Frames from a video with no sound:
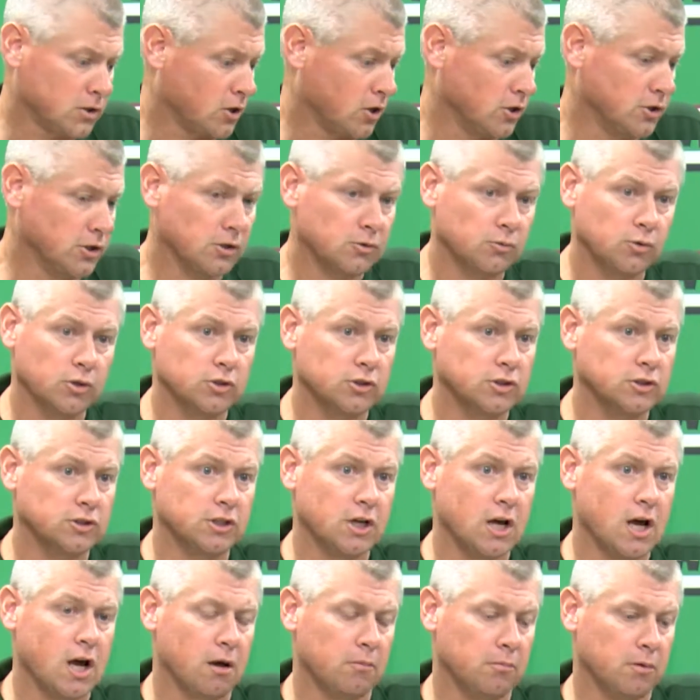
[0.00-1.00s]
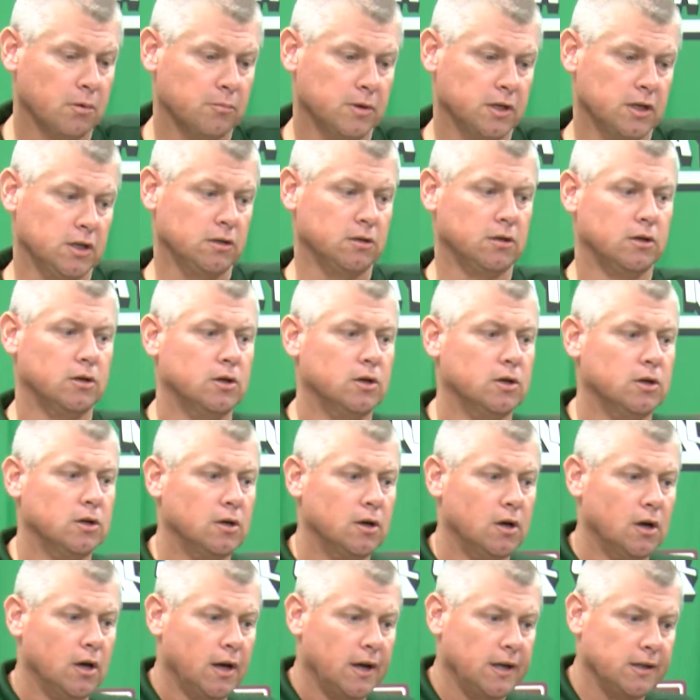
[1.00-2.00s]
I thought he did a really good job. I mean,
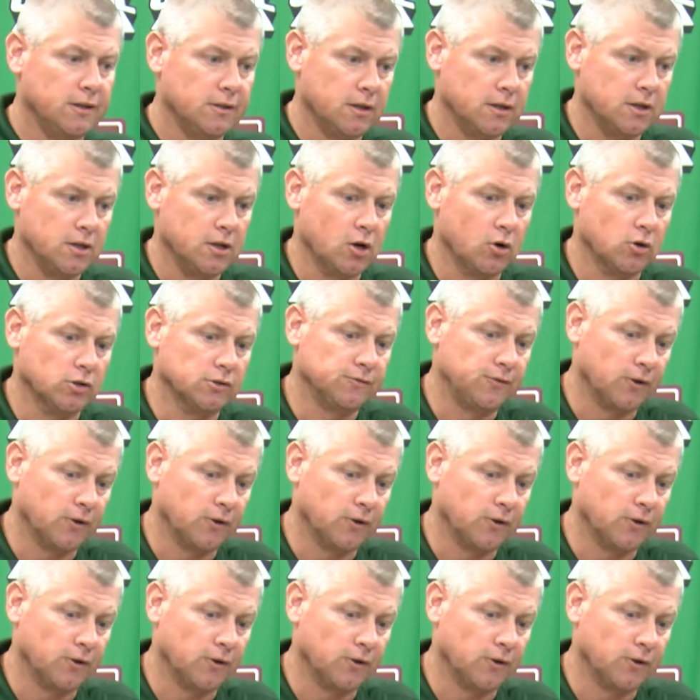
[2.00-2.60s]
his